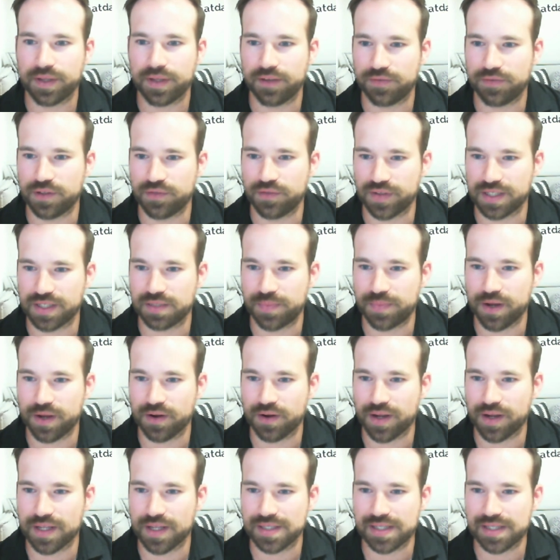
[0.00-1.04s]
if you've
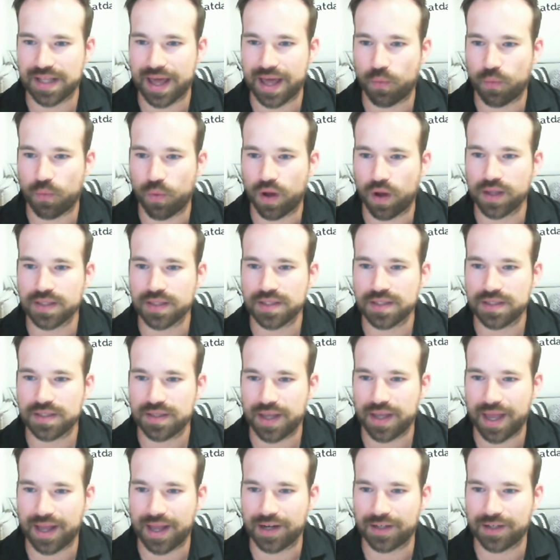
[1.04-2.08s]
experienced that once
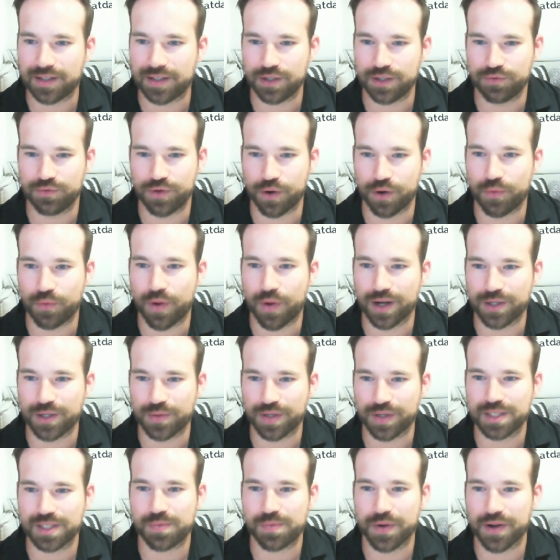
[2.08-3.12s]
and you don't want to
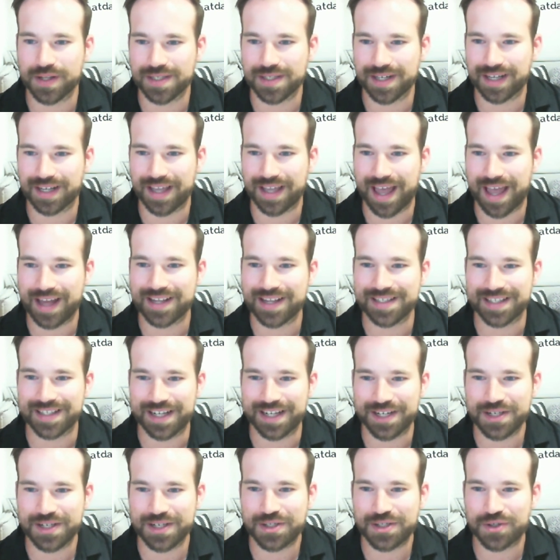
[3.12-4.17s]
experience it again as an
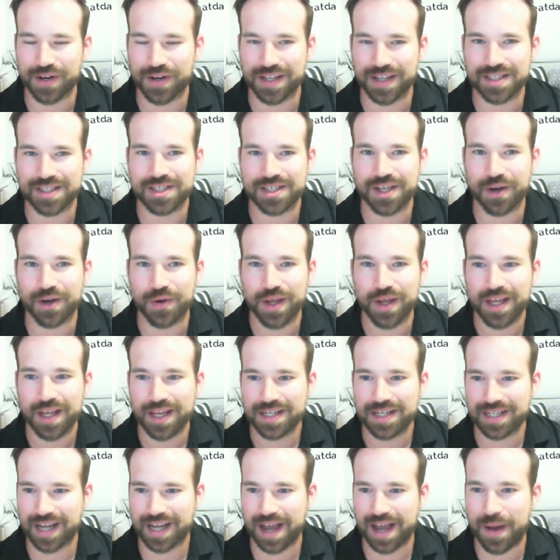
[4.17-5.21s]
industry. And so
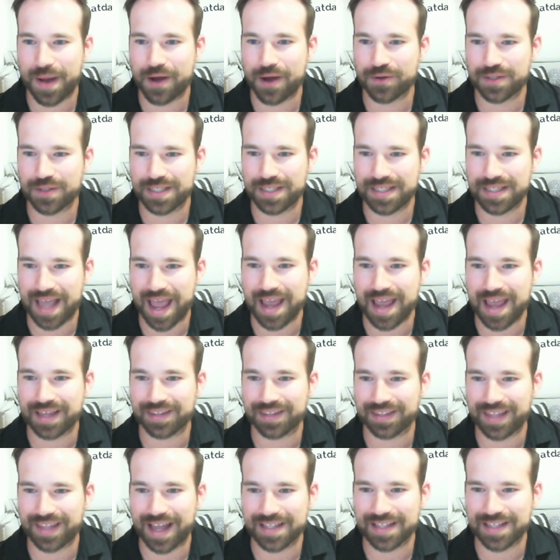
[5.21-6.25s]
to come out saying
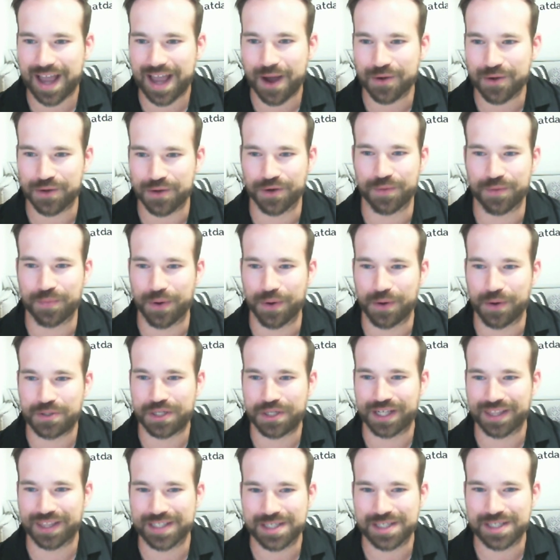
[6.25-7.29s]
that that's how you're
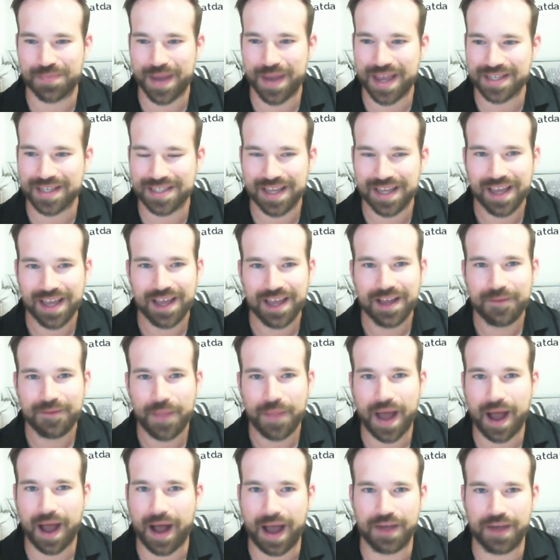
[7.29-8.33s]
approaching the space,
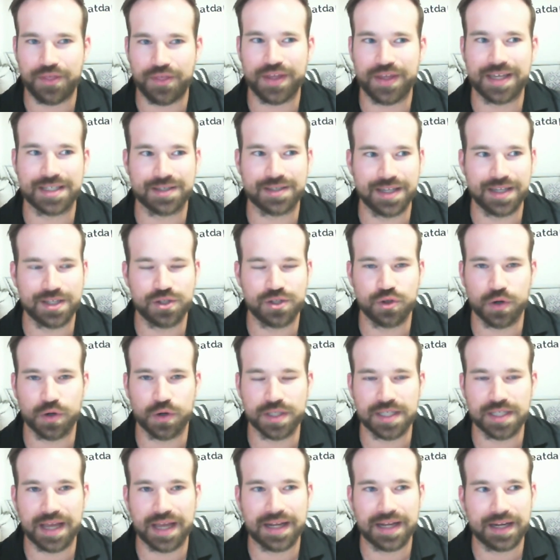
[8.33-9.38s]
I think is
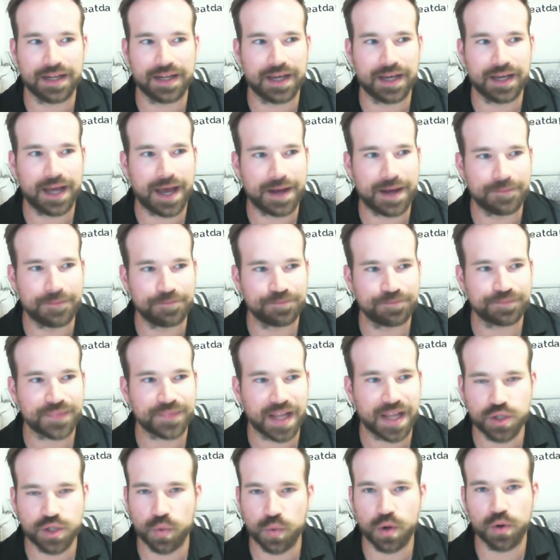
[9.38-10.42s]
short-sighted.
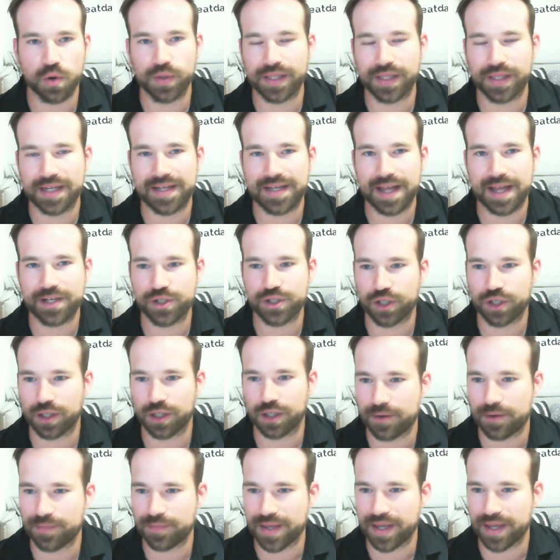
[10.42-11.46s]
And so we were really intentional
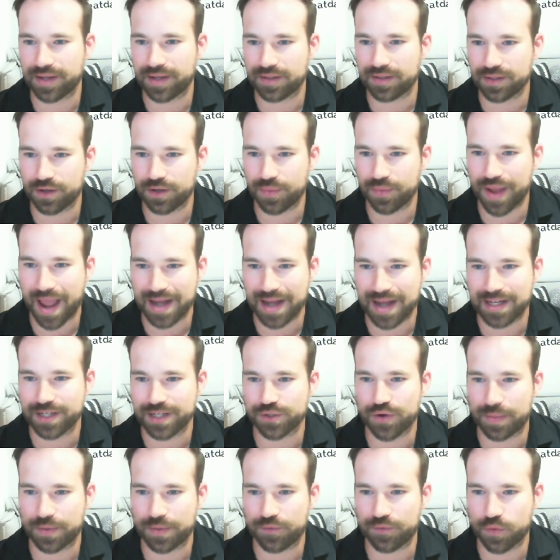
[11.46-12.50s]
about being, you know,
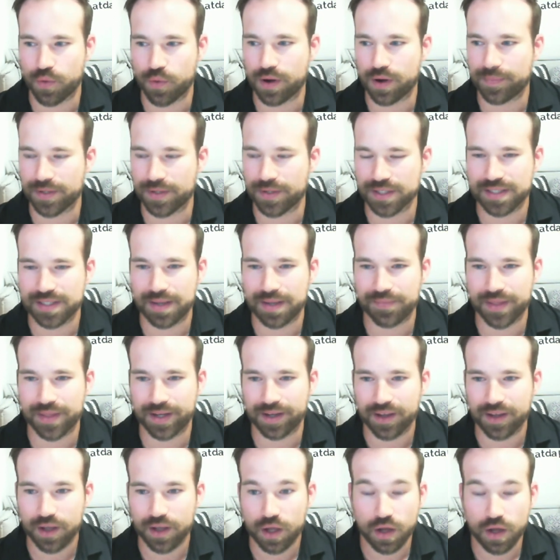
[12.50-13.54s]
anti-disruptive. We want to build something
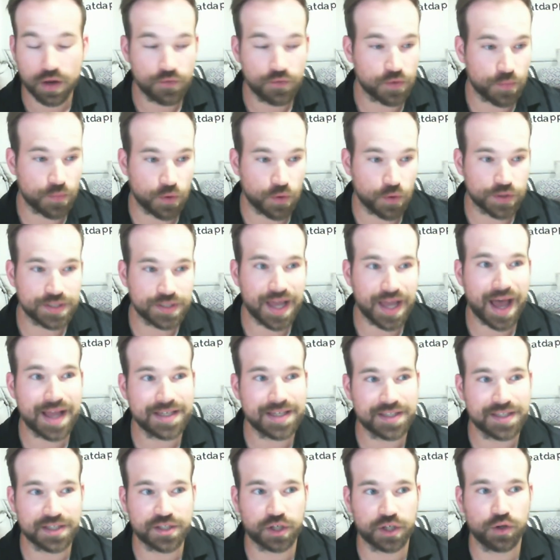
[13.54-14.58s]
for both sides
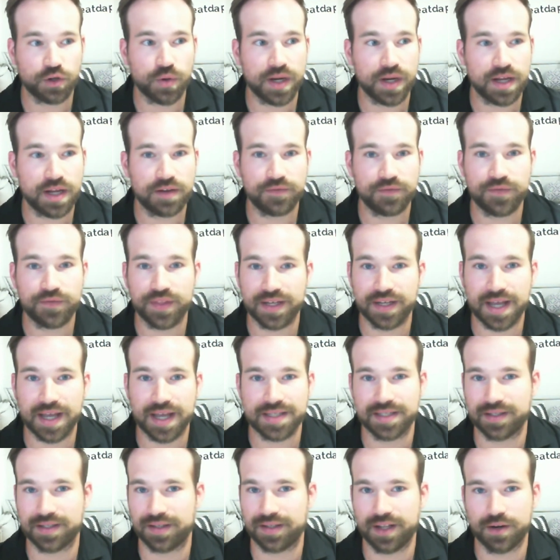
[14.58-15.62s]
that's accretive, that
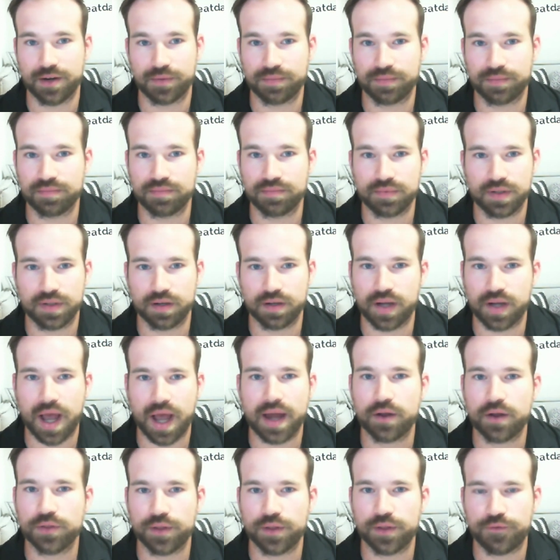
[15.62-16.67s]
doesn't, you know, cut
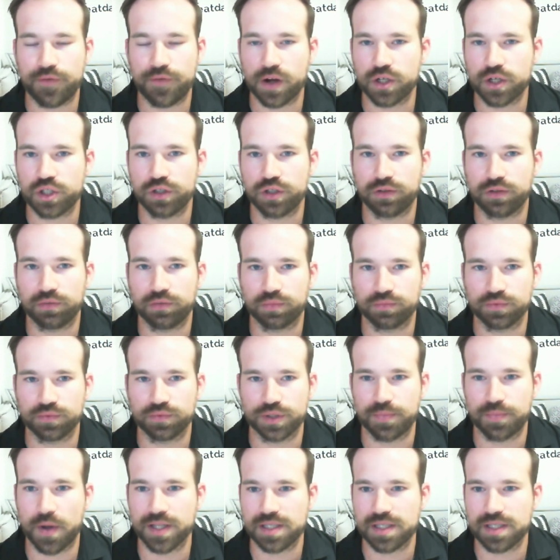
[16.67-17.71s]
out the functional
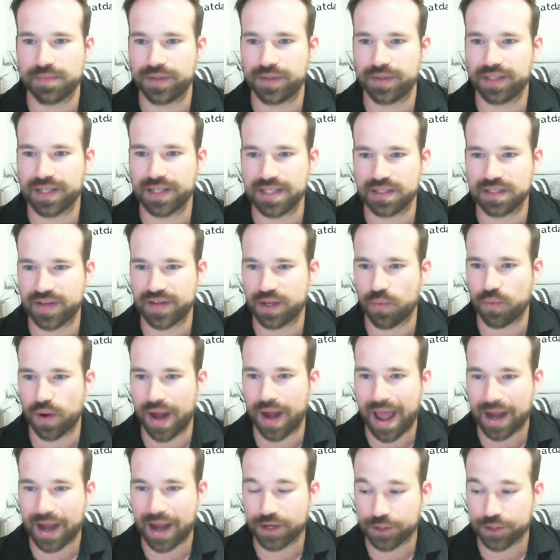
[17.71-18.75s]
responsibilities of any one
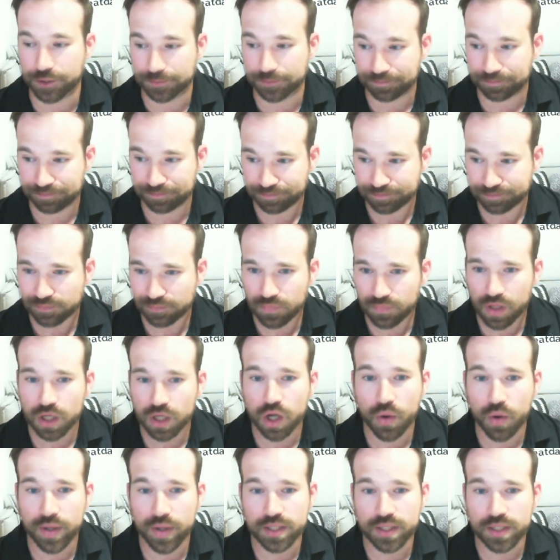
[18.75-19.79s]
actor,
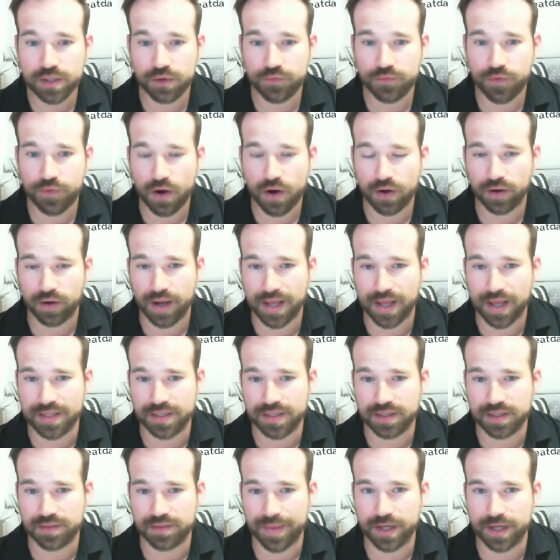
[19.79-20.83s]
going so far as
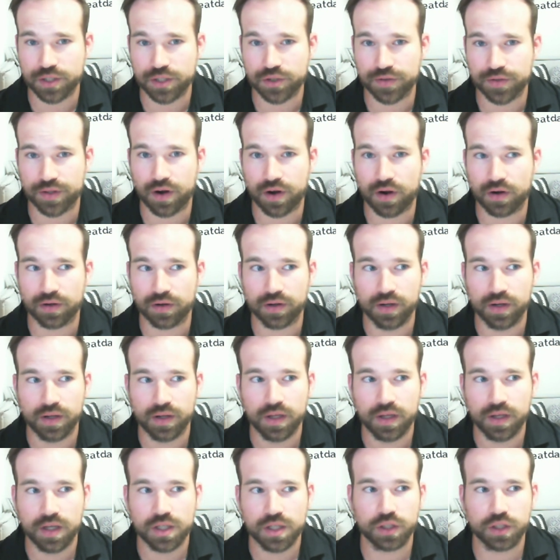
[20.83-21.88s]
to make sure that our
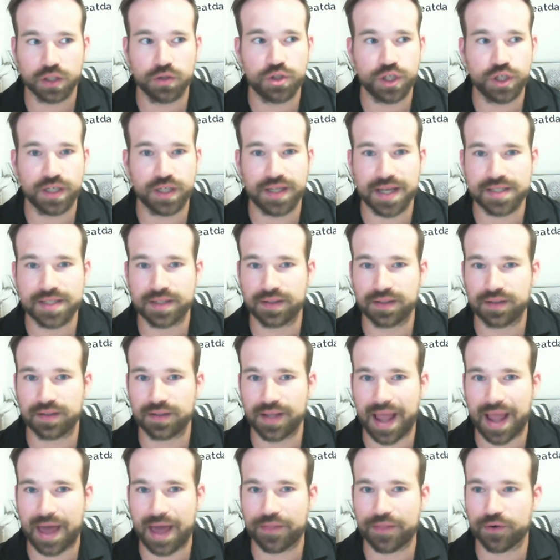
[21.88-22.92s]
solution doesn't
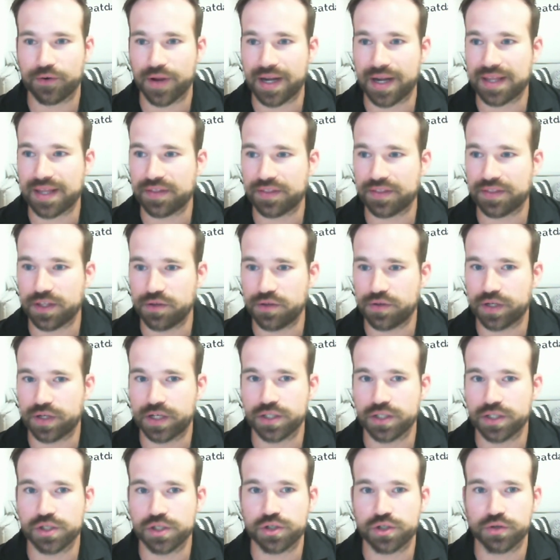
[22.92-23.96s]
gather anything that you could
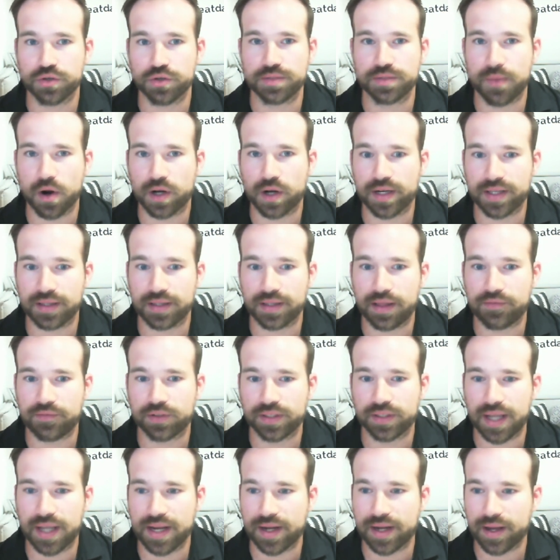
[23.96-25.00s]
construe as marketing level
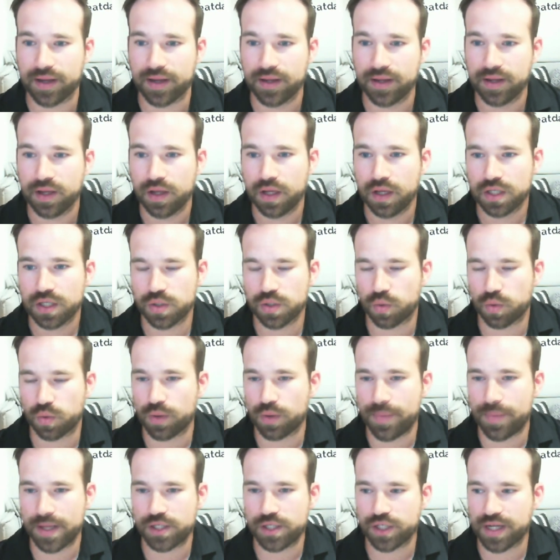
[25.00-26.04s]
data. So when we
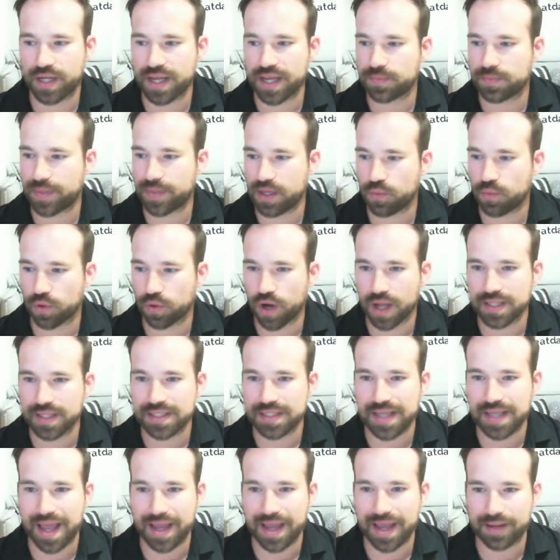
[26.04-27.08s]
pitch a DSP, we're not
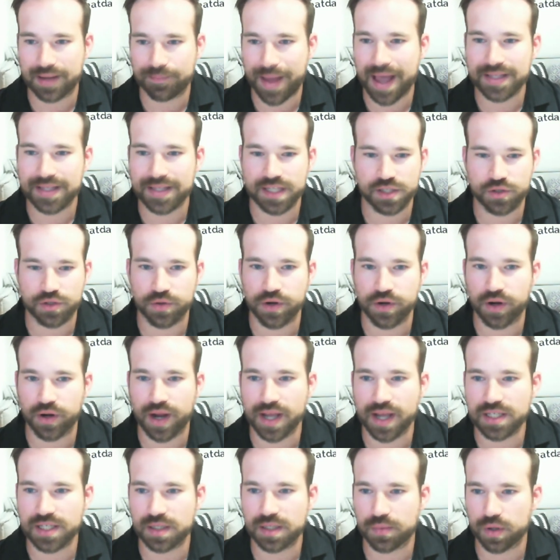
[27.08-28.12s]
saying pass us through your
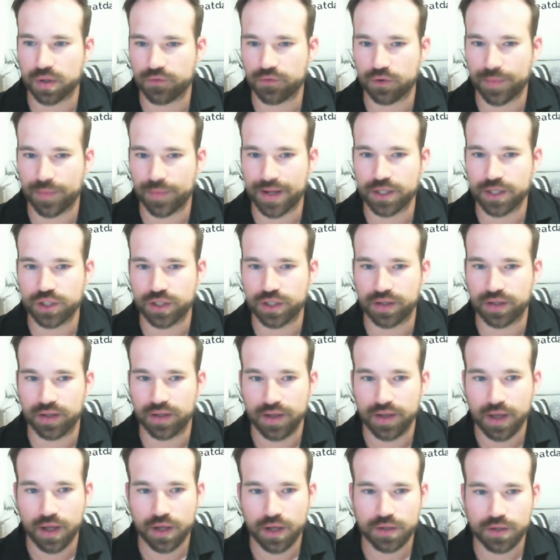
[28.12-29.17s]
customer information
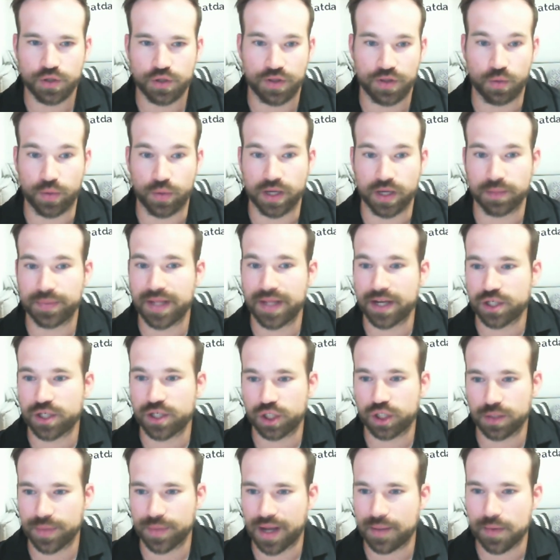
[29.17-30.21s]
so that we could
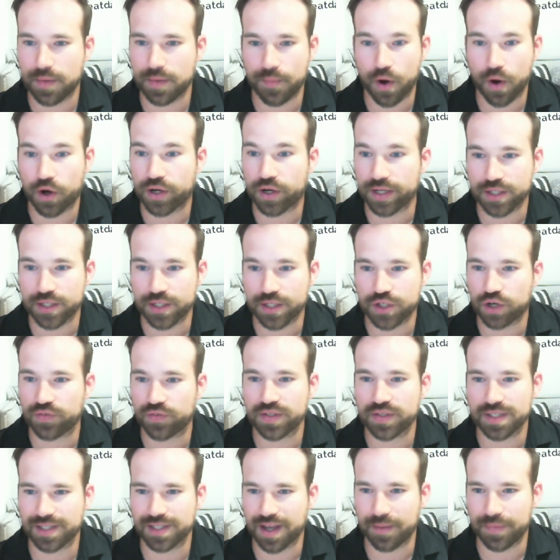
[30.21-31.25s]
potentially become a marketing
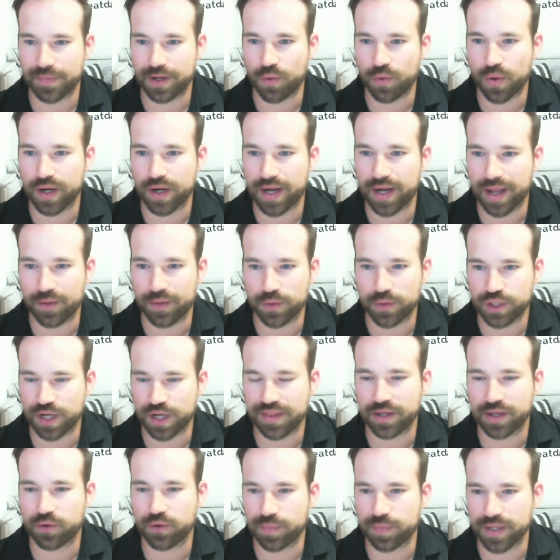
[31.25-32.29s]
services company one day, which I
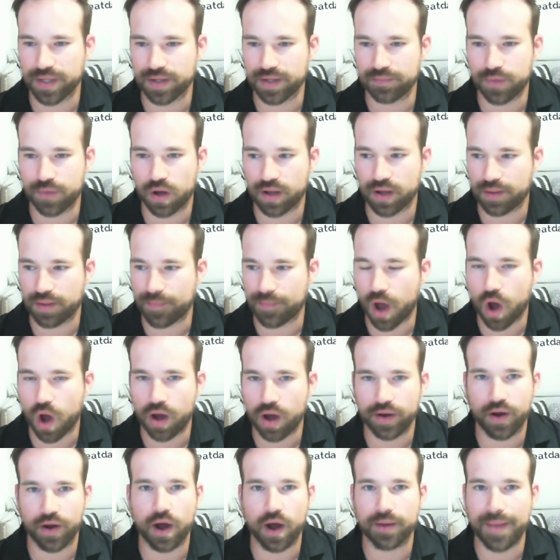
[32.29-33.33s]
think would be
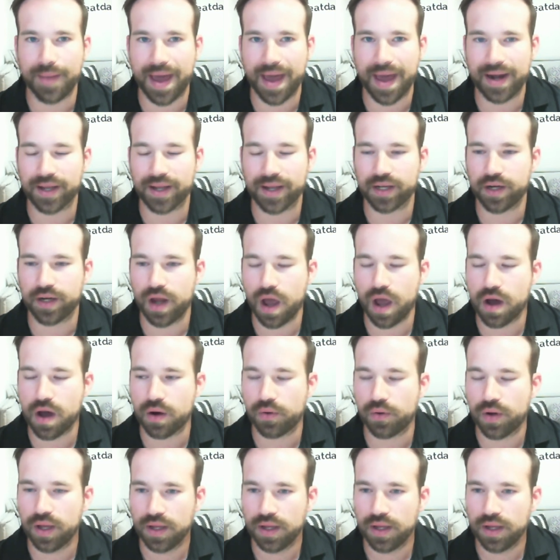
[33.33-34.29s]
an automatic no.